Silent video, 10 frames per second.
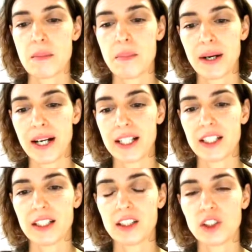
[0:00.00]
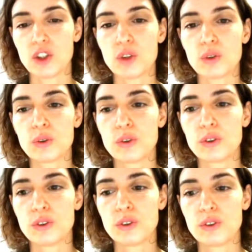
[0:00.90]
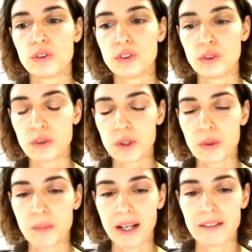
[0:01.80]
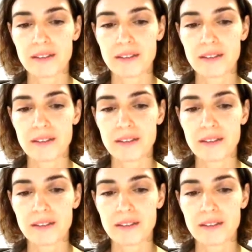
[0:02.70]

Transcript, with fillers: but you you might